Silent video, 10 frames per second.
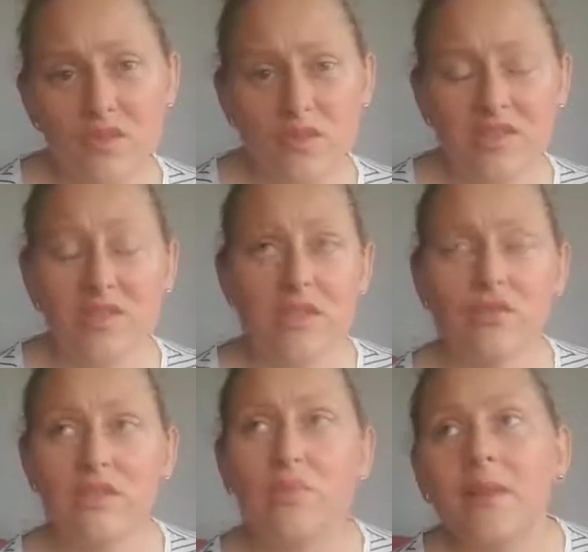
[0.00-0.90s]
I was a
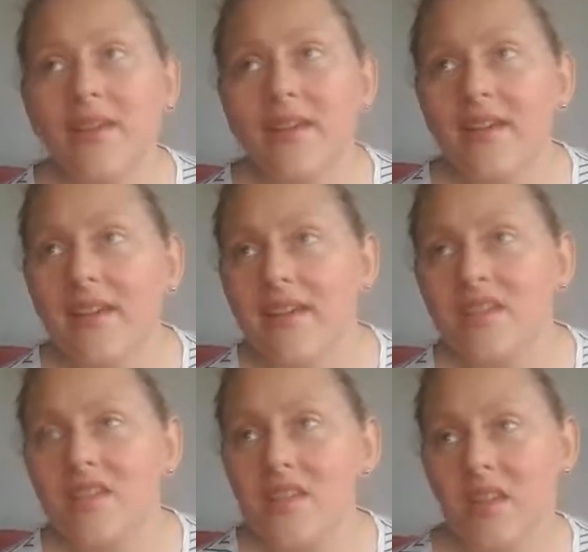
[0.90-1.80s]
serious player
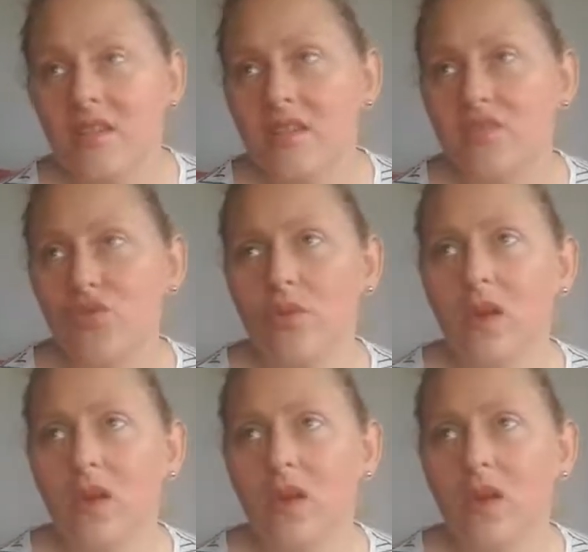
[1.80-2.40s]
and a strong